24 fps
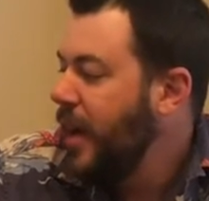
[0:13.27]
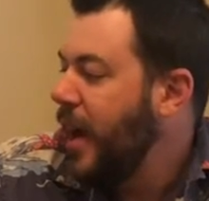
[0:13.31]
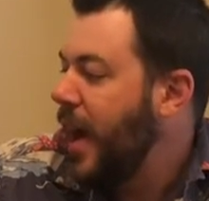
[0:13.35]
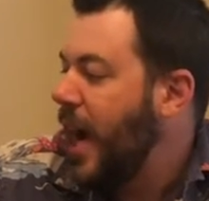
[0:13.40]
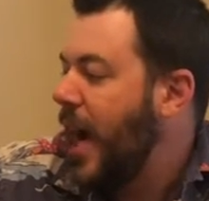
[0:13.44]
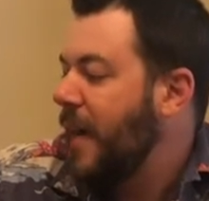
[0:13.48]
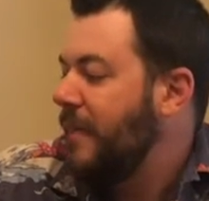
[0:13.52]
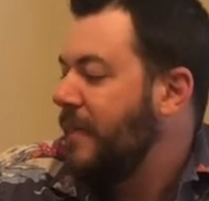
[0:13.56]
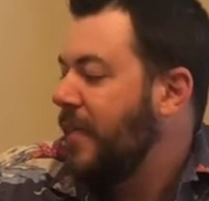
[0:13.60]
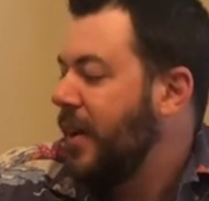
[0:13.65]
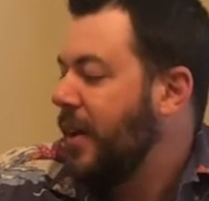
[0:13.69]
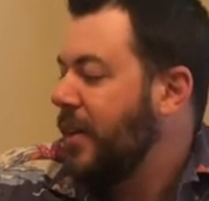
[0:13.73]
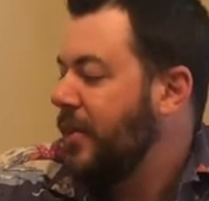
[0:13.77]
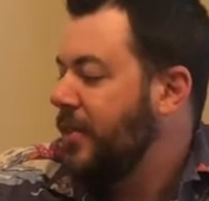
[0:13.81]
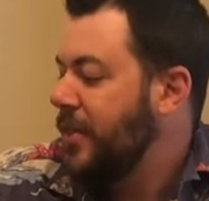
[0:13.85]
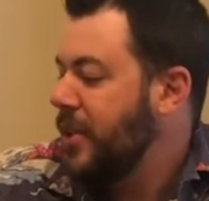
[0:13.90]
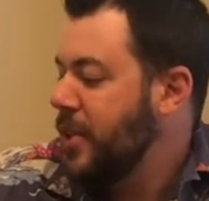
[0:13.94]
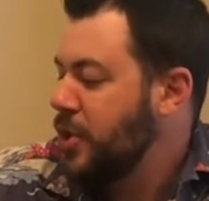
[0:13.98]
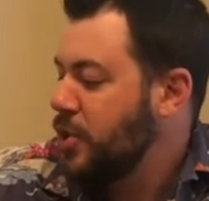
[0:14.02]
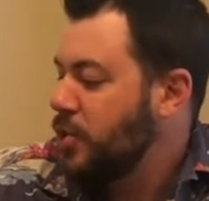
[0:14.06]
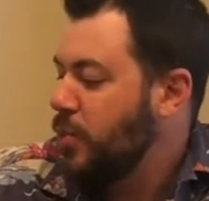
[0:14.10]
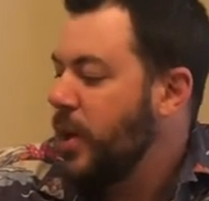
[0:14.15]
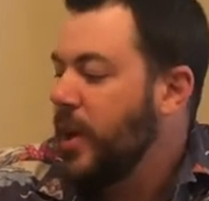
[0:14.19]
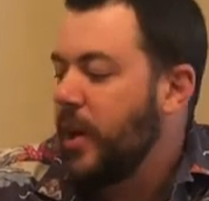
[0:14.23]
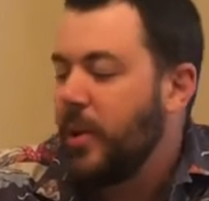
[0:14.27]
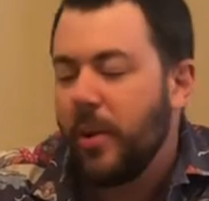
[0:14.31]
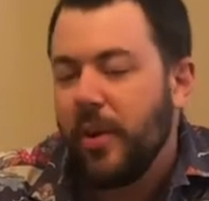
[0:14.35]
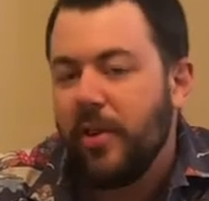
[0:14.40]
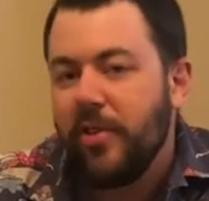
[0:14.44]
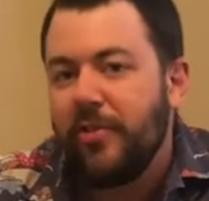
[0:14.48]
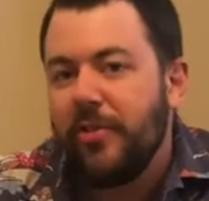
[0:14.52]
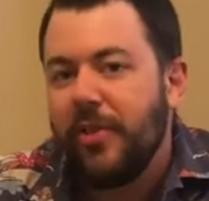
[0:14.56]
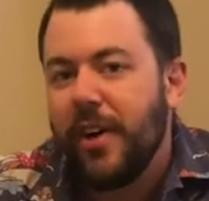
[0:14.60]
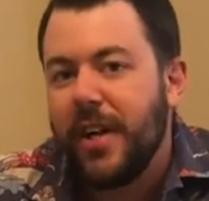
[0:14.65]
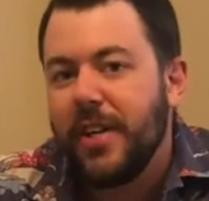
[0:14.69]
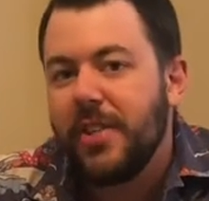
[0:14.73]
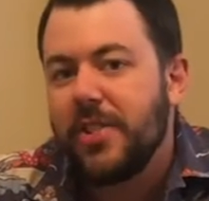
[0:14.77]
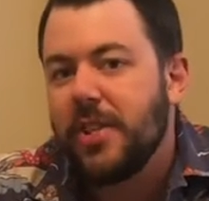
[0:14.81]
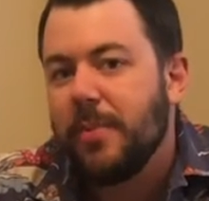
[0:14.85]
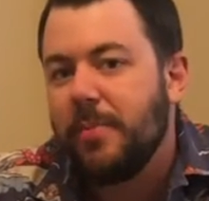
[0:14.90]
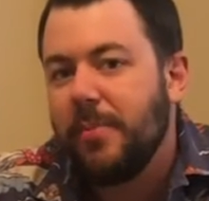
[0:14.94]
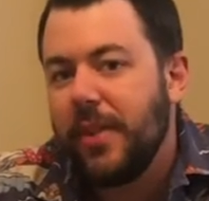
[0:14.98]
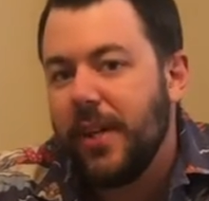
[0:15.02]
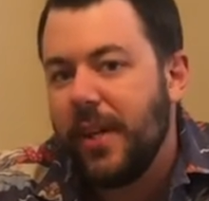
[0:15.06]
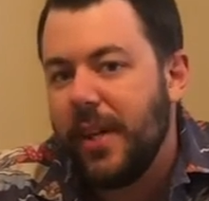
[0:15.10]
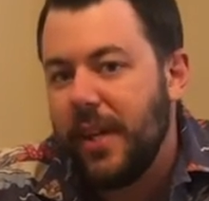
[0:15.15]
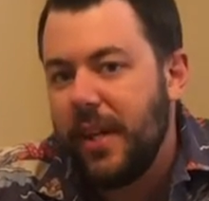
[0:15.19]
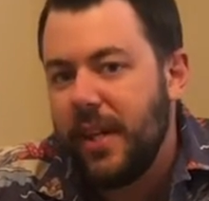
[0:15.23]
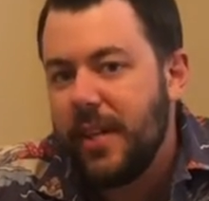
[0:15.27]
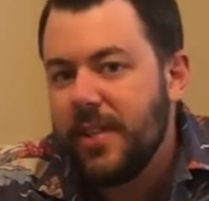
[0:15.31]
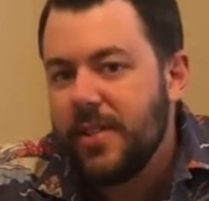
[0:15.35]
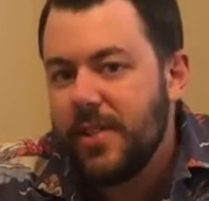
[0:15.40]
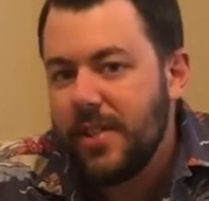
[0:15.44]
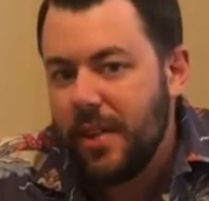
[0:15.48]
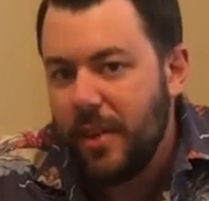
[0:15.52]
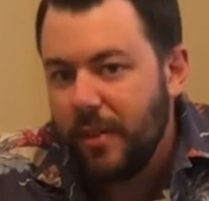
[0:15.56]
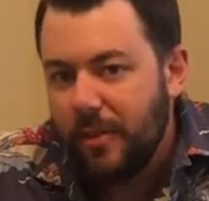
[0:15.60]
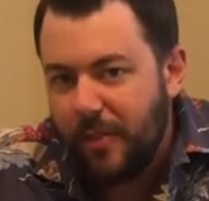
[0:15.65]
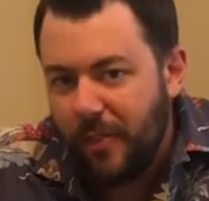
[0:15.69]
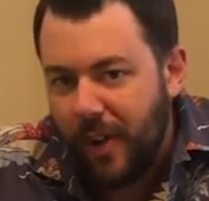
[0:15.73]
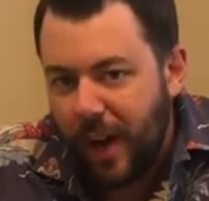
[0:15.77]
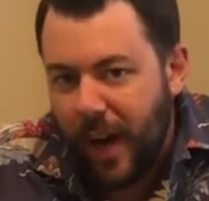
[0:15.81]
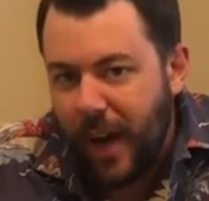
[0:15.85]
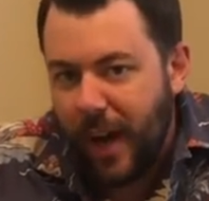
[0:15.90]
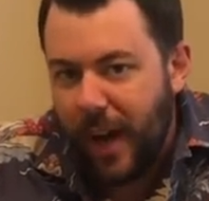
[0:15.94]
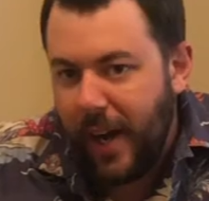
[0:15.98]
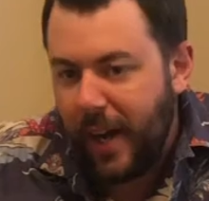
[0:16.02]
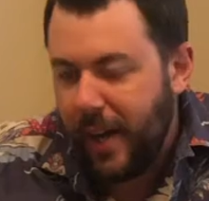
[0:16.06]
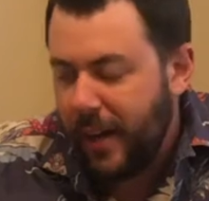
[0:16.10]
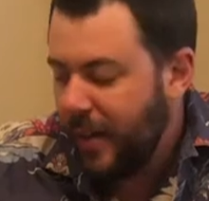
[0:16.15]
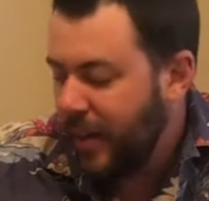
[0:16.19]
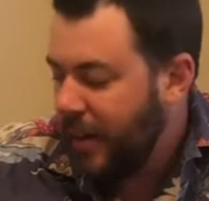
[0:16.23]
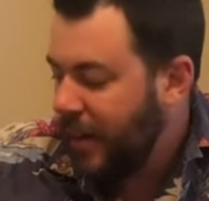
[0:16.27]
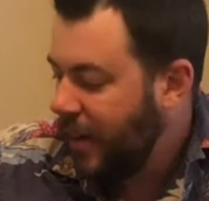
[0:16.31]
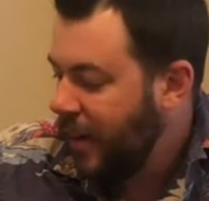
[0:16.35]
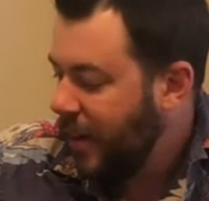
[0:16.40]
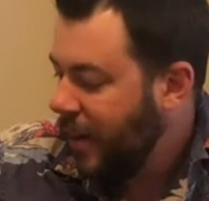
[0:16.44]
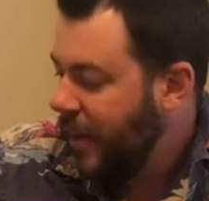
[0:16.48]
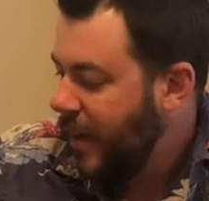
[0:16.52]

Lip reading: I figured this week we would find something easy to find